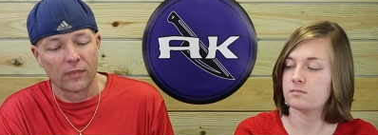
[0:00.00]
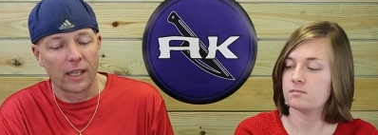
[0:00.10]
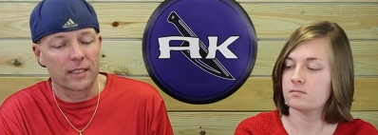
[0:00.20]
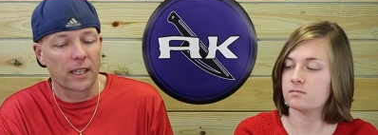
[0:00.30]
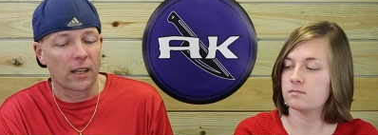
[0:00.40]

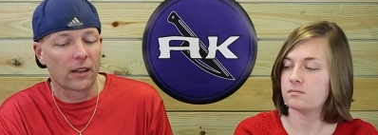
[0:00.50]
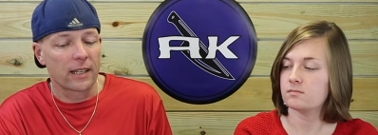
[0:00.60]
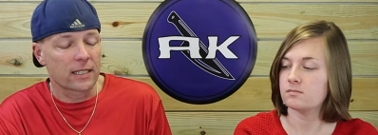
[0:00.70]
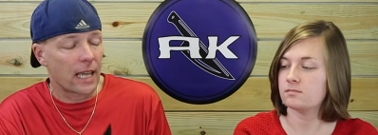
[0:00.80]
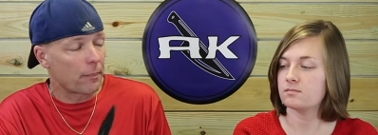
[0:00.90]
Speaker 1: Nice
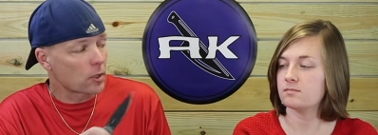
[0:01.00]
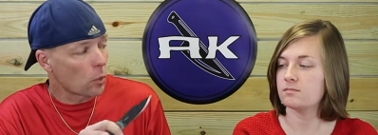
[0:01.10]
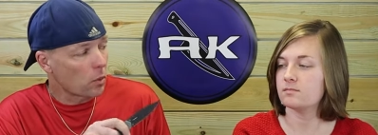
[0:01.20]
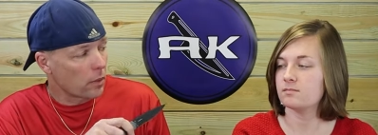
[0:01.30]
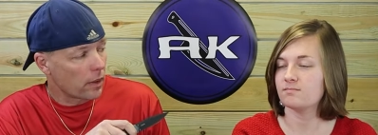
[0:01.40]
carry. Snaps
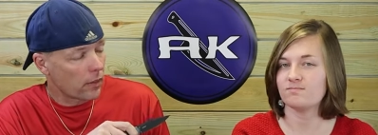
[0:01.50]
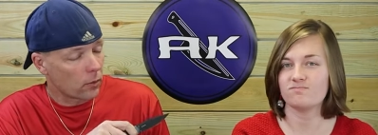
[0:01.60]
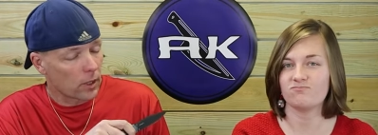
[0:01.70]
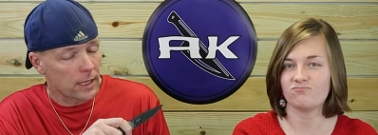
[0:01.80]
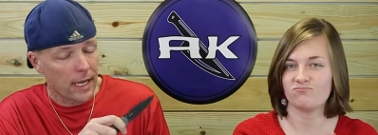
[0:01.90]
open with
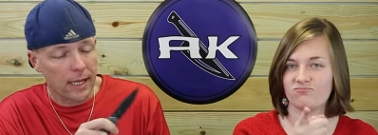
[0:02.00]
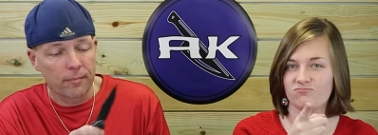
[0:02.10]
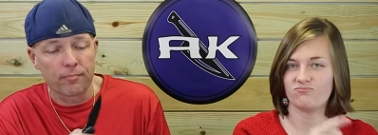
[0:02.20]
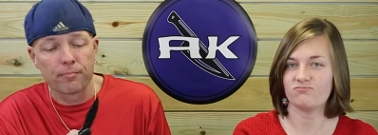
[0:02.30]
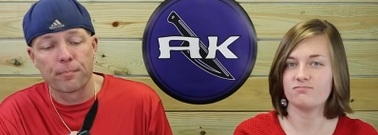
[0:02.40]

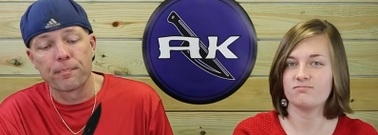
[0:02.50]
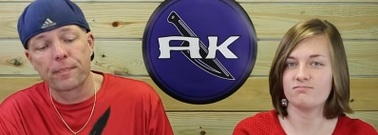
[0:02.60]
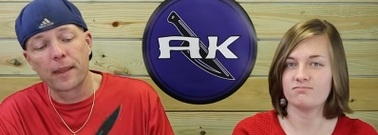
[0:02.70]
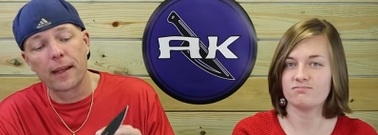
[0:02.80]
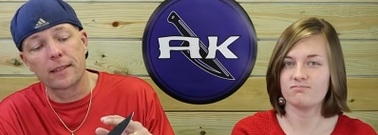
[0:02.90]
authority.
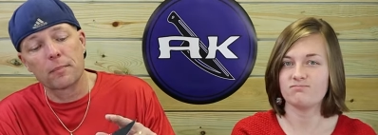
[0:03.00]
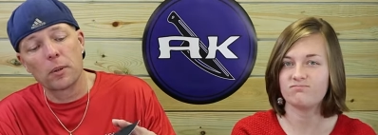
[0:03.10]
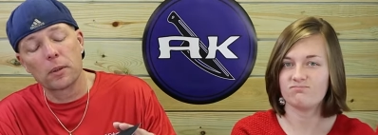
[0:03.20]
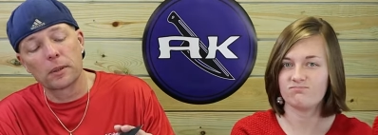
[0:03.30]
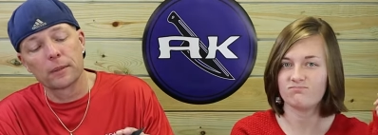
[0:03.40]
That's
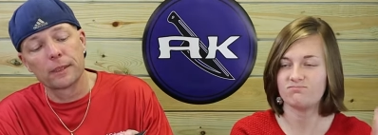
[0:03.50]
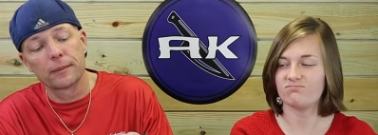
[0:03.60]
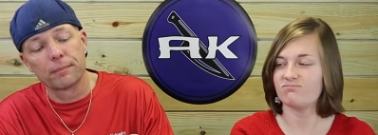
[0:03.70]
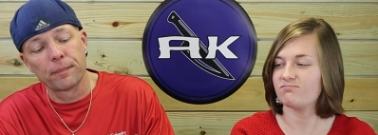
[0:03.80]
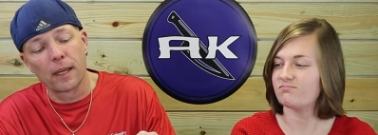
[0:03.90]
important.
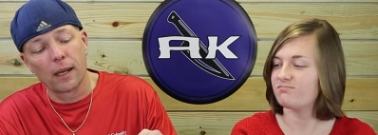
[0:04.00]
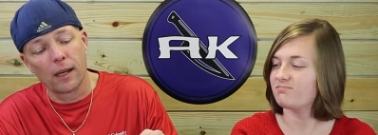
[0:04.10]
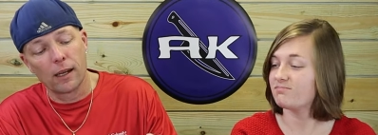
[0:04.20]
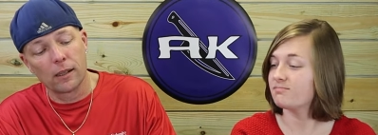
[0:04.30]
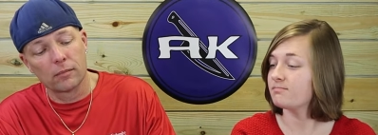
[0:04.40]

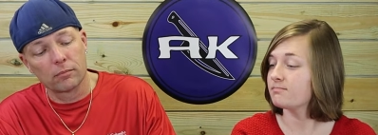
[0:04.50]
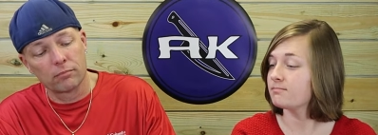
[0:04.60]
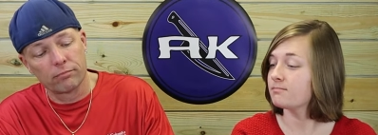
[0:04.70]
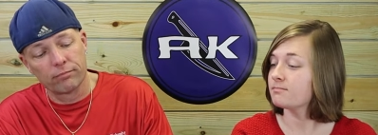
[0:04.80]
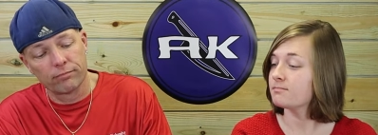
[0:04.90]
Um,
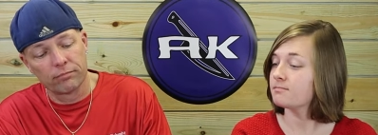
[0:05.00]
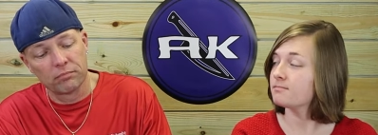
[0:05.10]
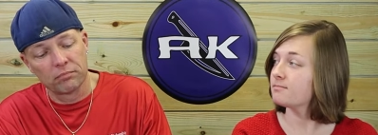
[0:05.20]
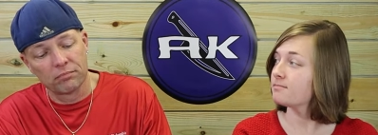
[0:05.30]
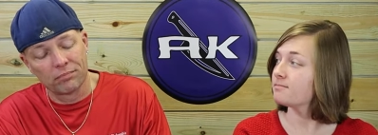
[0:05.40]

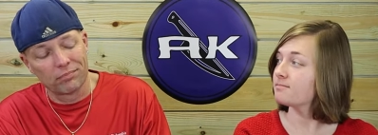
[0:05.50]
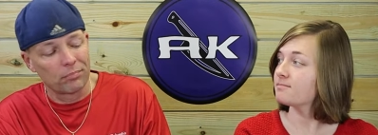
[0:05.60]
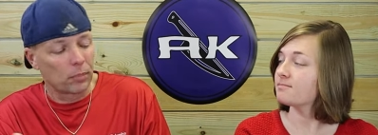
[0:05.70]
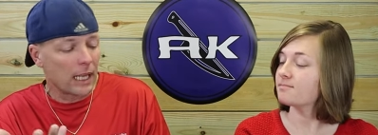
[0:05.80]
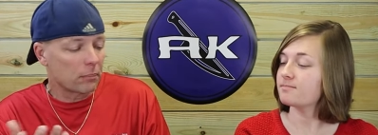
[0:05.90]

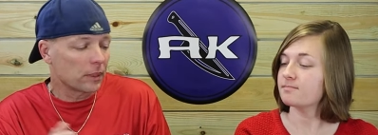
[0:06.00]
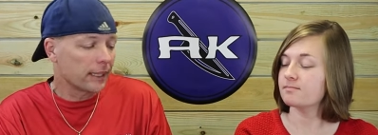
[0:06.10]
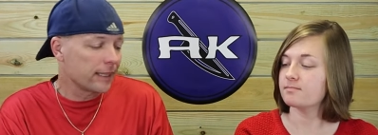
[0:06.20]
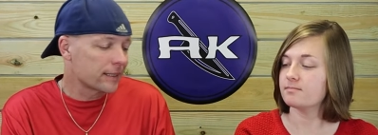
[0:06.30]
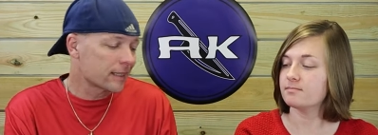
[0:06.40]
black
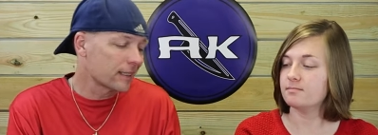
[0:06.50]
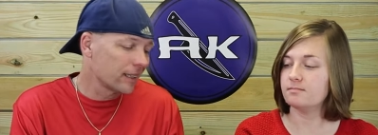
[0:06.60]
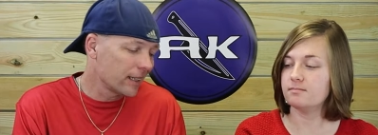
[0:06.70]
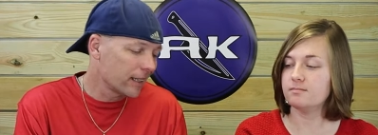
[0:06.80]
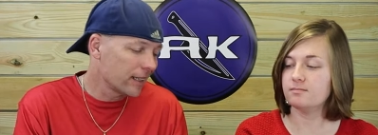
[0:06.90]
blades,
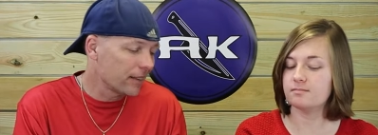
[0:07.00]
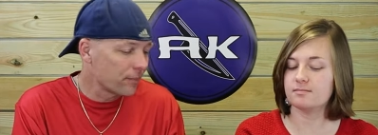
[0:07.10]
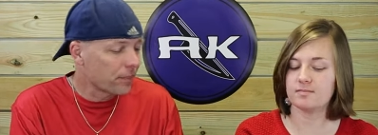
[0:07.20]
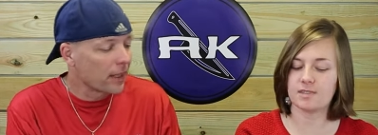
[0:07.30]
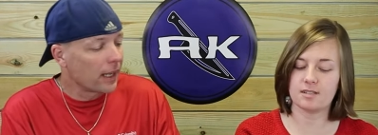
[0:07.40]
eh.
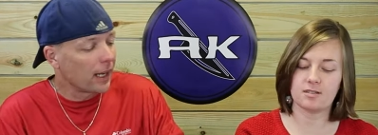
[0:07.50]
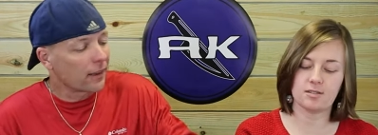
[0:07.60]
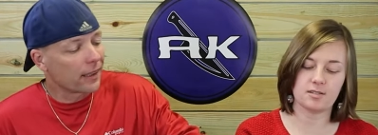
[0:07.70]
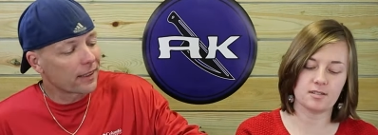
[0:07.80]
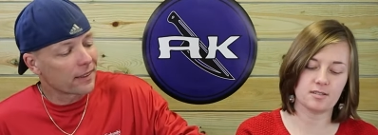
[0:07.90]
I
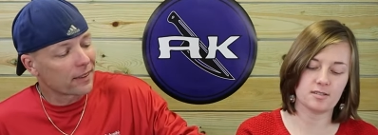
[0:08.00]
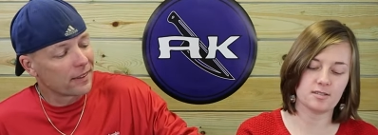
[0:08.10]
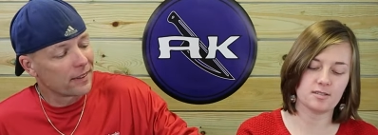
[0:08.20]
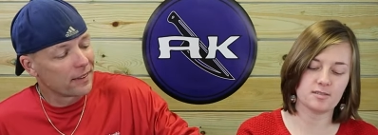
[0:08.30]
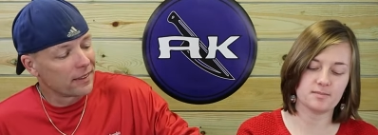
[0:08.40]
like
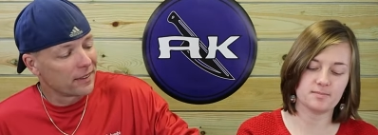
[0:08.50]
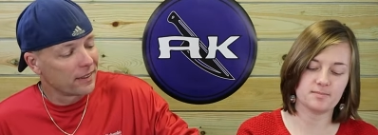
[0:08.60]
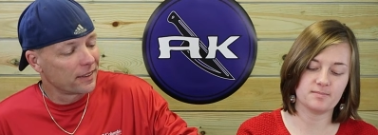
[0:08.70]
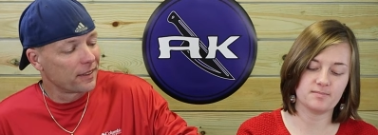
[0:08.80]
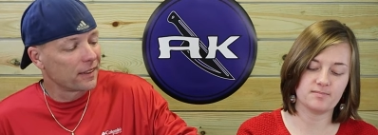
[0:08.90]
the
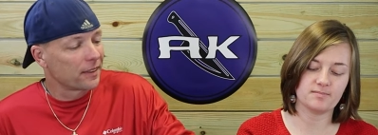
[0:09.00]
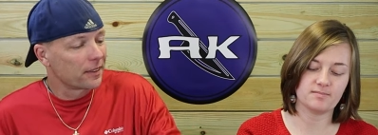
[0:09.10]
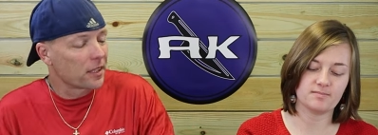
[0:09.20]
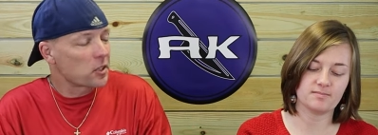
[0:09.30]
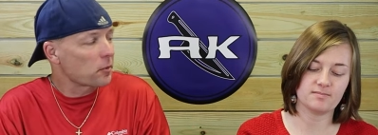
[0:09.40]

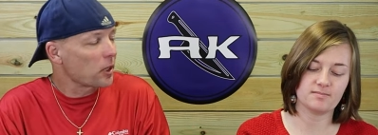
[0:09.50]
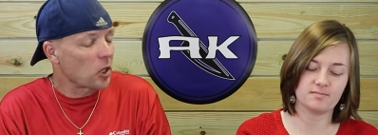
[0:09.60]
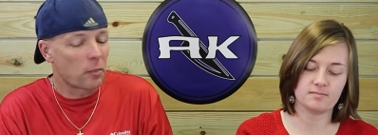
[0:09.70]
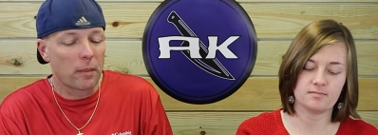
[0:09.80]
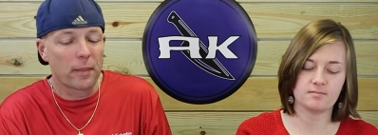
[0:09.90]
this one a
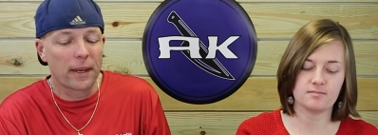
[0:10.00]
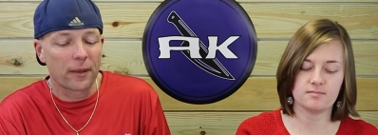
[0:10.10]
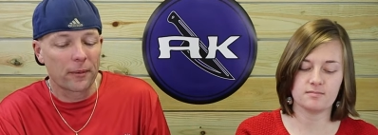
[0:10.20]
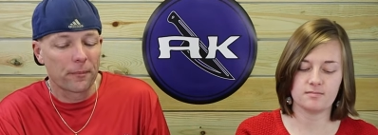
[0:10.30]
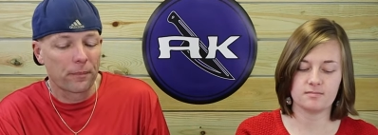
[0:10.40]
little bit
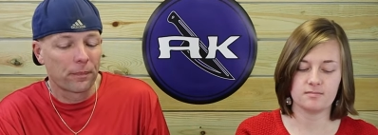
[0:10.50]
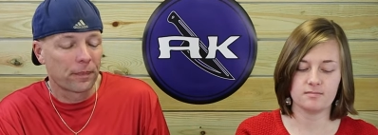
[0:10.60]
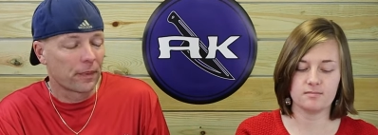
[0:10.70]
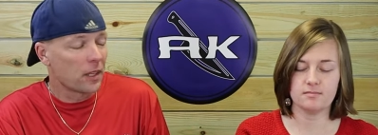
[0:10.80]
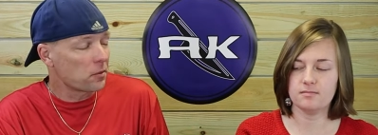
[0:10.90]
better.
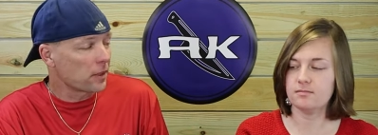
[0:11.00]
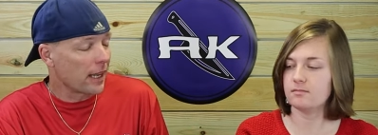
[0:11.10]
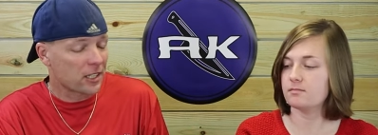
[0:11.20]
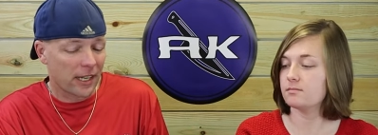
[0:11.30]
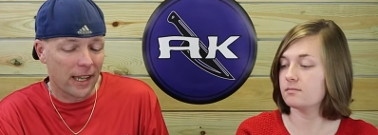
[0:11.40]
This one
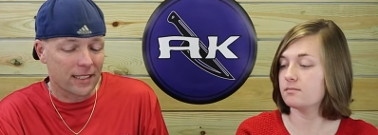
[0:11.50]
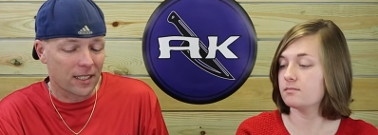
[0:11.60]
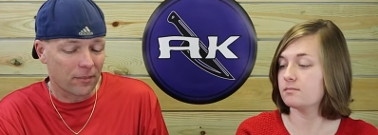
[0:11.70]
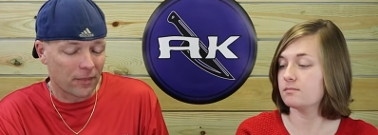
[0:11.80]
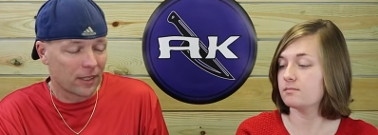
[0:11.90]
actually has
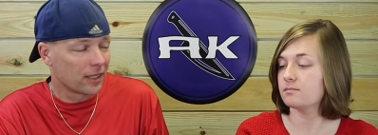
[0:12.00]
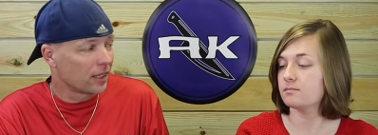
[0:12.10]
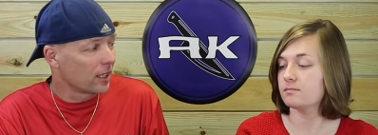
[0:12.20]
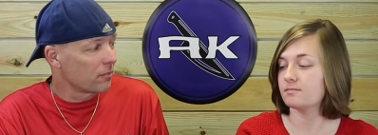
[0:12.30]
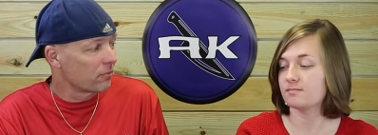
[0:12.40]
some
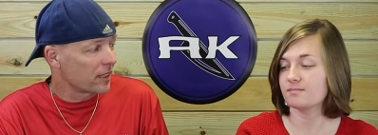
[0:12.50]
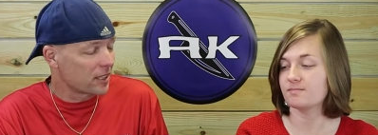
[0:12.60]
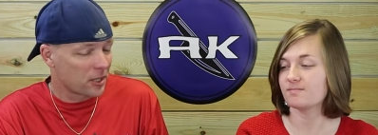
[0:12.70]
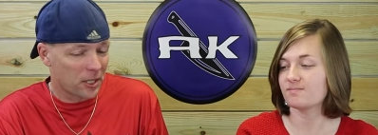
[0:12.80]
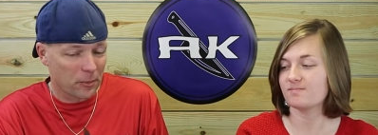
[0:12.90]
umph
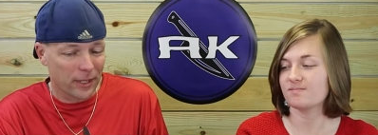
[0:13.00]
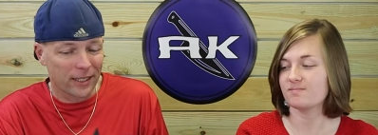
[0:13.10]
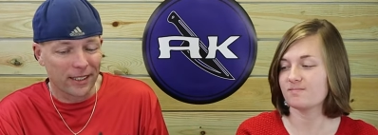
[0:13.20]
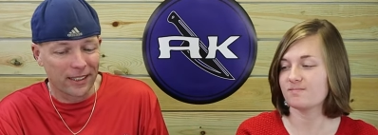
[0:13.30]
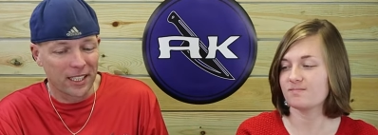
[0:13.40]
into it
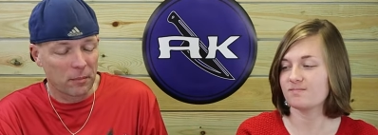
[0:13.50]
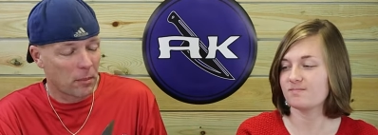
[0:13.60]
when uh, a